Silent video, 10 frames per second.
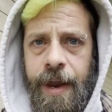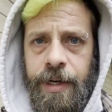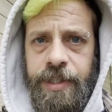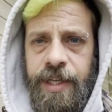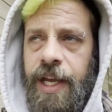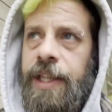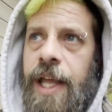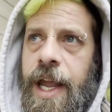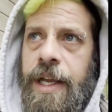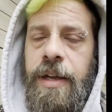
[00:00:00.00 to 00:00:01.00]
Actually, I
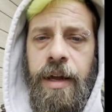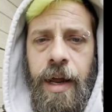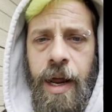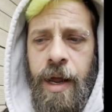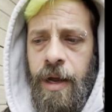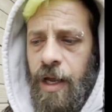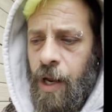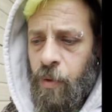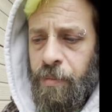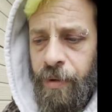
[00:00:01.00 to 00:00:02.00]
lied. I
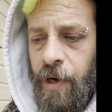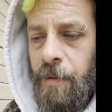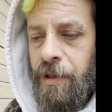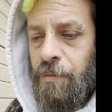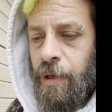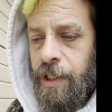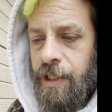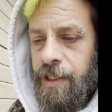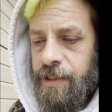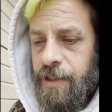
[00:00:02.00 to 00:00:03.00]
will probably bring
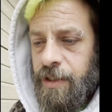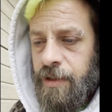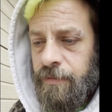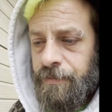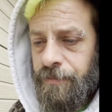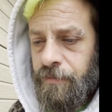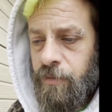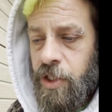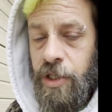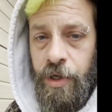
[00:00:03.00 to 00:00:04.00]
these in
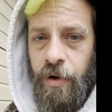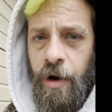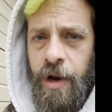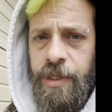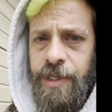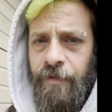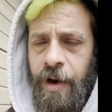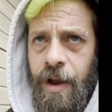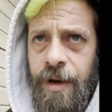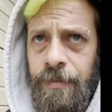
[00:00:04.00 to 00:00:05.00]
to the garage every
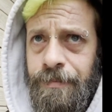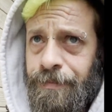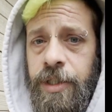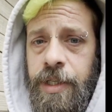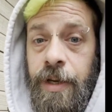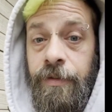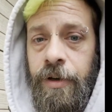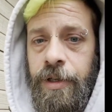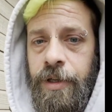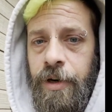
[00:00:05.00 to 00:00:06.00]
night, just if
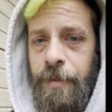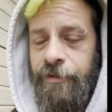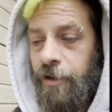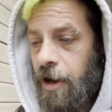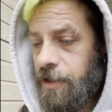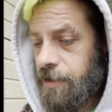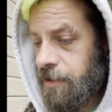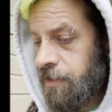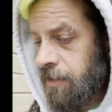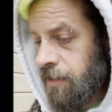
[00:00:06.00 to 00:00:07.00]
there's going to be
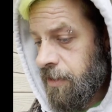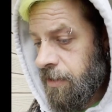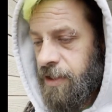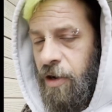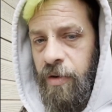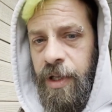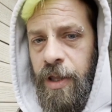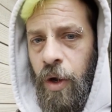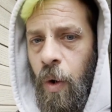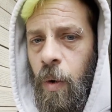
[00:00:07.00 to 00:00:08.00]
frost. It's not really
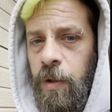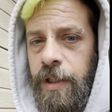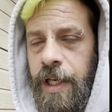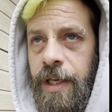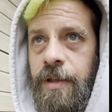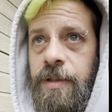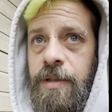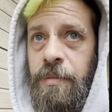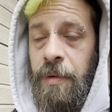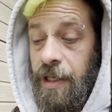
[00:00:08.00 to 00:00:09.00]
the cold that kills
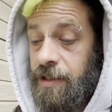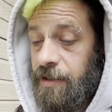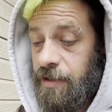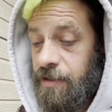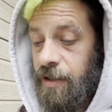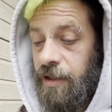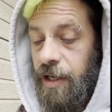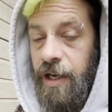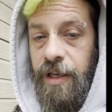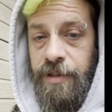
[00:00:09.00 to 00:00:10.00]
them, it's the
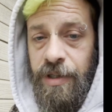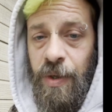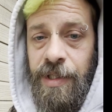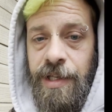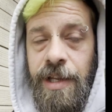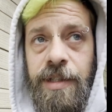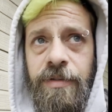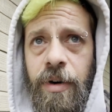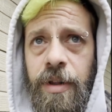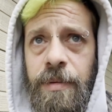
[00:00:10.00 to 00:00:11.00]
sunlight. It's too intense
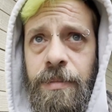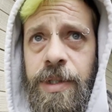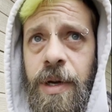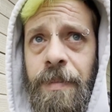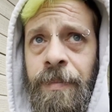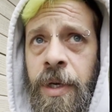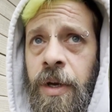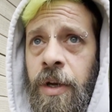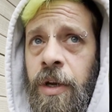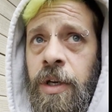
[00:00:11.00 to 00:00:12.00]
for them. So
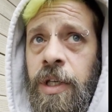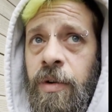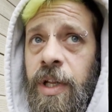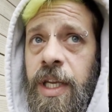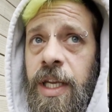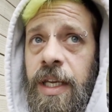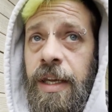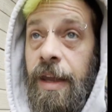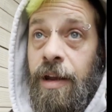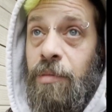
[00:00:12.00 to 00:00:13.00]
you really
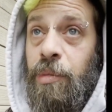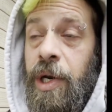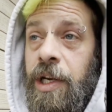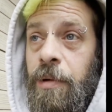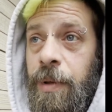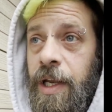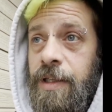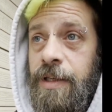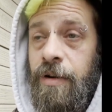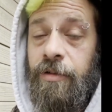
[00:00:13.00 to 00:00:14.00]
can't bring your
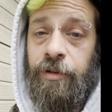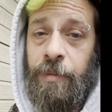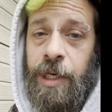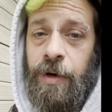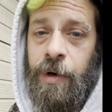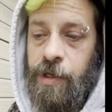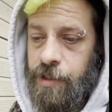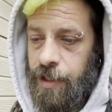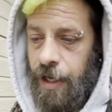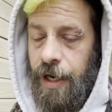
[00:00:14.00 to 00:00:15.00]
plants out from
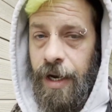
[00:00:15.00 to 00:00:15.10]
indoors